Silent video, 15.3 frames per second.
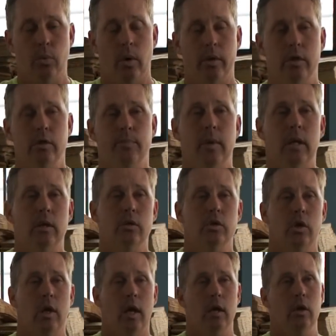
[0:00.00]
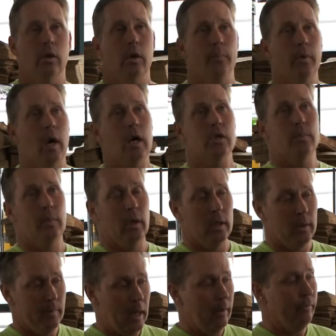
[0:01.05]
one of these bins held
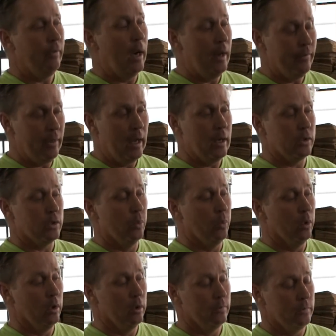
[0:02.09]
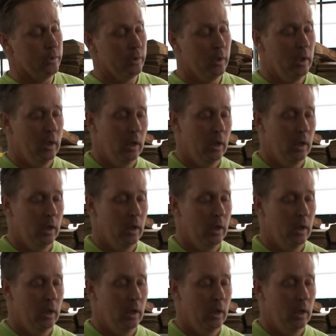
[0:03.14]
approximately about 5,000 worms